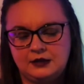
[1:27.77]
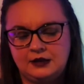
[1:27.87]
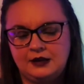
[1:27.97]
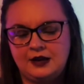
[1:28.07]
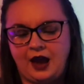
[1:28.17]

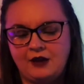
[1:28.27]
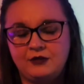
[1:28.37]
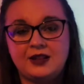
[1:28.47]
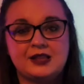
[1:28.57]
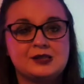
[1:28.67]
I feel like
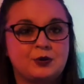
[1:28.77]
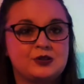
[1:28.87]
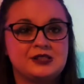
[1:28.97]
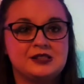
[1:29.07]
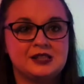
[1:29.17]
this
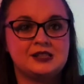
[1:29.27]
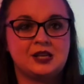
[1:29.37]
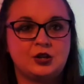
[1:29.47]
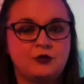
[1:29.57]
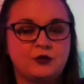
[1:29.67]
person did take you
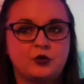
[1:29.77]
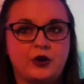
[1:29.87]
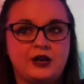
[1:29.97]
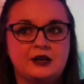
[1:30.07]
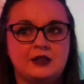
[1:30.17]
for
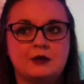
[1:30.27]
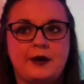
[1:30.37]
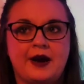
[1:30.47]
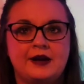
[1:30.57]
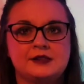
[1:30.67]
granted in the
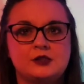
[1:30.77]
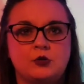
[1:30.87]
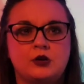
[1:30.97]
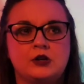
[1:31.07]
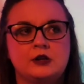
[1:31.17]
past
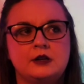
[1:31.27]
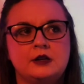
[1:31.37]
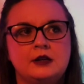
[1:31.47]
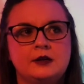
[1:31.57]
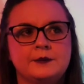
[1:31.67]
or
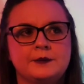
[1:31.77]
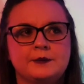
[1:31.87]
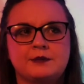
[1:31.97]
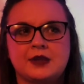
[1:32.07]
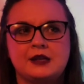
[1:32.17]

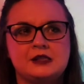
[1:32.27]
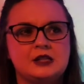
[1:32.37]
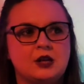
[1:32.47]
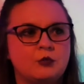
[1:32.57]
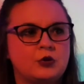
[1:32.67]
didn't
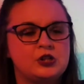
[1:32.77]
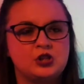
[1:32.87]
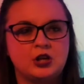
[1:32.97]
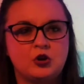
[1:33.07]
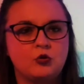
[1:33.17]
appreciate
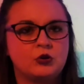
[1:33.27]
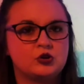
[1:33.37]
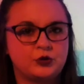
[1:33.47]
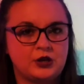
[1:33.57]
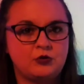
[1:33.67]
you or
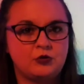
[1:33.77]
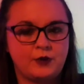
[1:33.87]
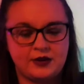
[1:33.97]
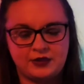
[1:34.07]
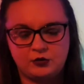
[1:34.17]
treat you the way
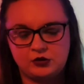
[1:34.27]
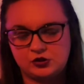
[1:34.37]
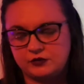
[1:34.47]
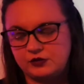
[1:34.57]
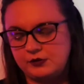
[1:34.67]
that you deserve
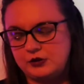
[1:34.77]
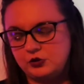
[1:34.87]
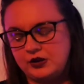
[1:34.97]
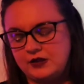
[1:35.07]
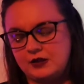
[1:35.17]
to be treated
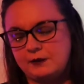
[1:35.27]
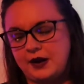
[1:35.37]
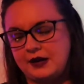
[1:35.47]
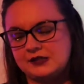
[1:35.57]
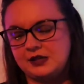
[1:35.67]
in the
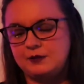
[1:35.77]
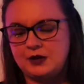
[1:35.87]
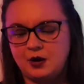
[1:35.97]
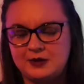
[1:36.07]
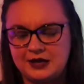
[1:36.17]
past. They could be
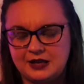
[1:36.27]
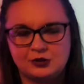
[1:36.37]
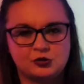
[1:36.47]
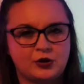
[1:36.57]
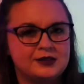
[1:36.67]
coming in and
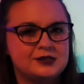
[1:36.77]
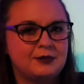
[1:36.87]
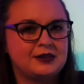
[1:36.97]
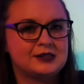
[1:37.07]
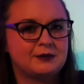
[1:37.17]
trying to make
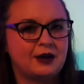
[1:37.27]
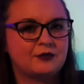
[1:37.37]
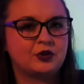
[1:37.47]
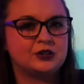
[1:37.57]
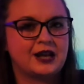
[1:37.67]
some
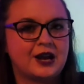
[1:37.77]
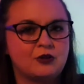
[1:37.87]
effort now.